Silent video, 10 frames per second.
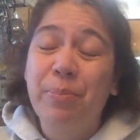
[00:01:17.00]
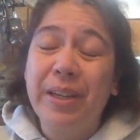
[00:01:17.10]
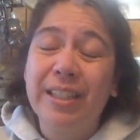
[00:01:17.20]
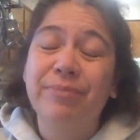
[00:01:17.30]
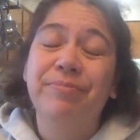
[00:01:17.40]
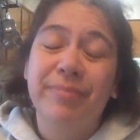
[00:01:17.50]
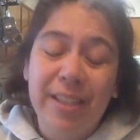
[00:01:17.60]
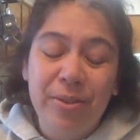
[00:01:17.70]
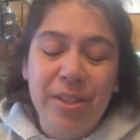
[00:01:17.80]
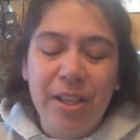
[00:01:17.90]
but
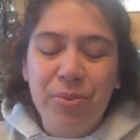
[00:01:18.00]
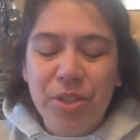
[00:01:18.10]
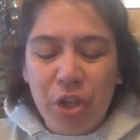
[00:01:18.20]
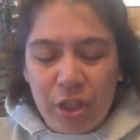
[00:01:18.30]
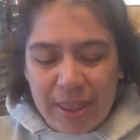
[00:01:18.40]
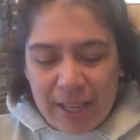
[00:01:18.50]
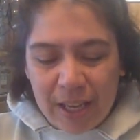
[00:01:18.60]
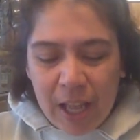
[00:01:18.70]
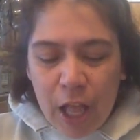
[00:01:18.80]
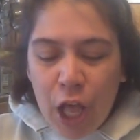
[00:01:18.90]
it, it was a good thing.
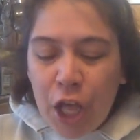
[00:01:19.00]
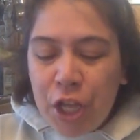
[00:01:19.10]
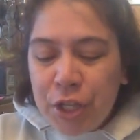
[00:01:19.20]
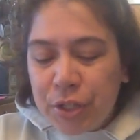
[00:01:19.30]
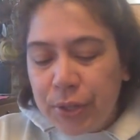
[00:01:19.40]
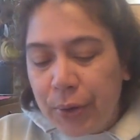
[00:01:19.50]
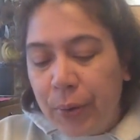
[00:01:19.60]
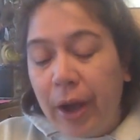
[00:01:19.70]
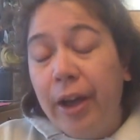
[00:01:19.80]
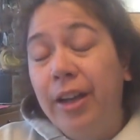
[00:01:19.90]

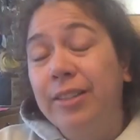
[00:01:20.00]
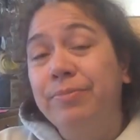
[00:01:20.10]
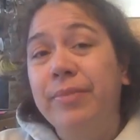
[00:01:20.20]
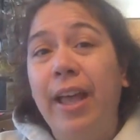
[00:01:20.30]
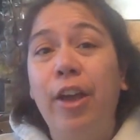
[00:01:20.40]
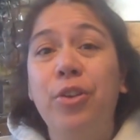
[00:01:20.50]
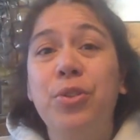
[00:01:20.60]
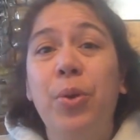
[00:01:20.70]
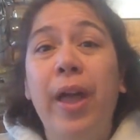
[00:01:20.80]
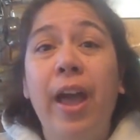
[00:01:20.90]
So uh, I
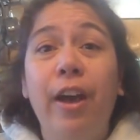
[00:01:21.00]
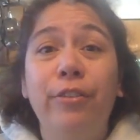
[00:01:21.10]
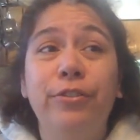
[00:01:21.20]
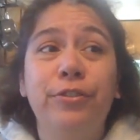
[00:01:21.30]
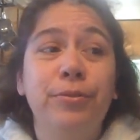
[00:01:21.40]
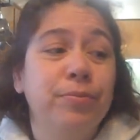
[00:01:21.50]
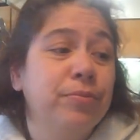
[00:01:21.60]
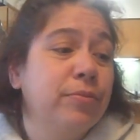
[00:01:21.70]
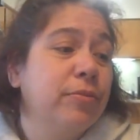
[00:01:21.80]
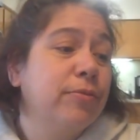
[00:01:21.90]
also have
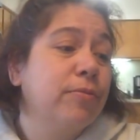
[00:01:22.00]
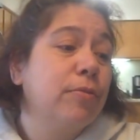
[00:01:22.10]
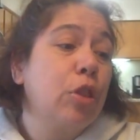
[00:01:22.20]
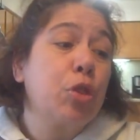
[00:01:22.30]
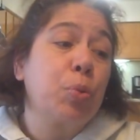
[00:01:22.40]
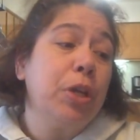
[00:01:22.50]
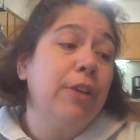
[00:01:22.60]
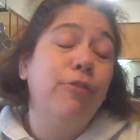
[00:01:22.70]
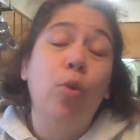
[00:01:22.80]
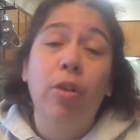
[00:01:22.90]
three
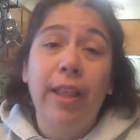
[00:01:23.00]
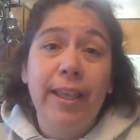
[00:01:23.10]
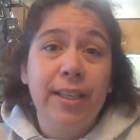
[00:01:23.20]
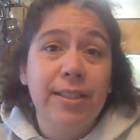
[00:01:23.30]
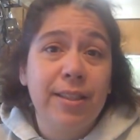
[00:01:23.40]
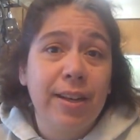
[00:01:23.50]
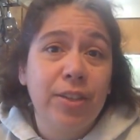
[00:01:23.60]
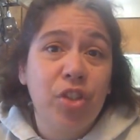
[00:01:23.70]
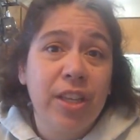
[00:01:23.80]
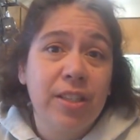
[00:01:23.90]
four-leggeds that I
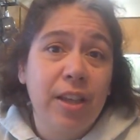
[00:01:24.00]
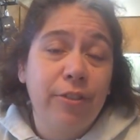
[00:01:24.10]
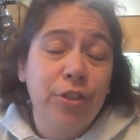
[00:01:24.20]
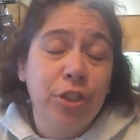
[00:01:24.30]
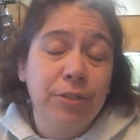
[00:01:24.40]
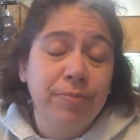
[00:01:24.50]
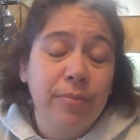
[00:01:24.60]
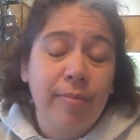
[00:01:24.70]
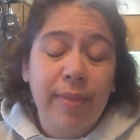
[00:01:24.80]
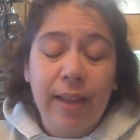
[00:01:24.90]
chase after.
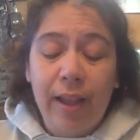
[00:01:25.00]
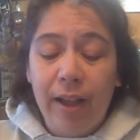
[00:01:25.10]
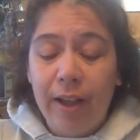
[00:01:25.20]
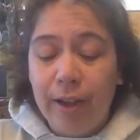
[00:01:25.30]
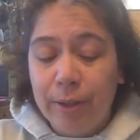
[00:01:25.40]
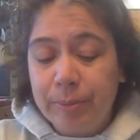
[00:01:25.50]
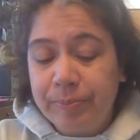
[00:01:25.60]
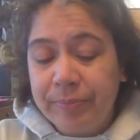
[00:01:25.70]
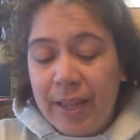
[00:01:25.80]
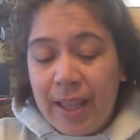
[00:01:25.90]
Um,